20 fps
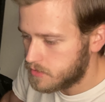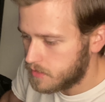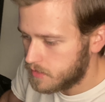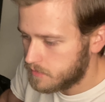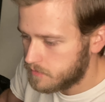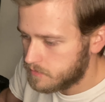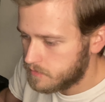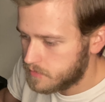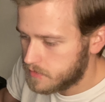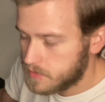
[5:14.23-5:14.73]

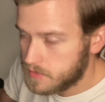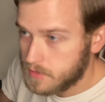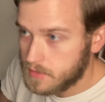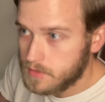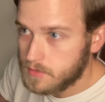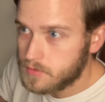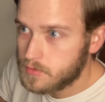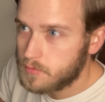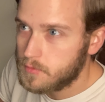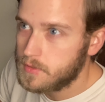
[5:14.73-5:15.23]

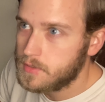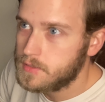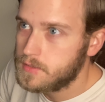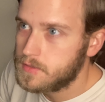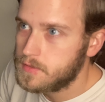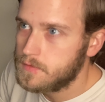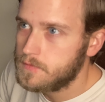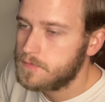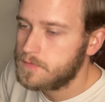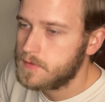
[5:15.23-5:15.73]

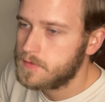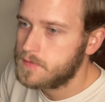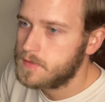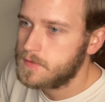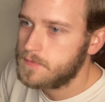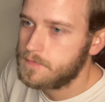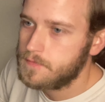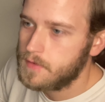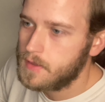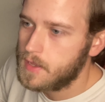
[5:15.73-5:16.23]

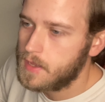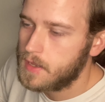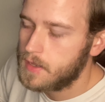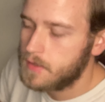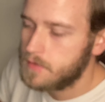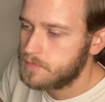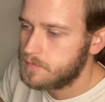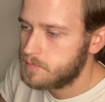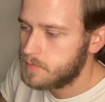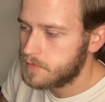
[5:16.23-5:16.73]

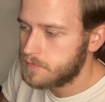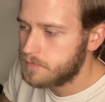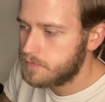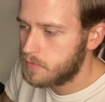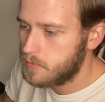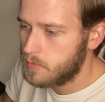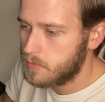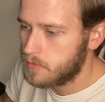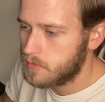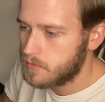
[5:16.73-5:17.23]
MC2255
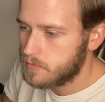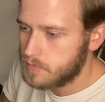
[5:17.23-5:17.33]
before,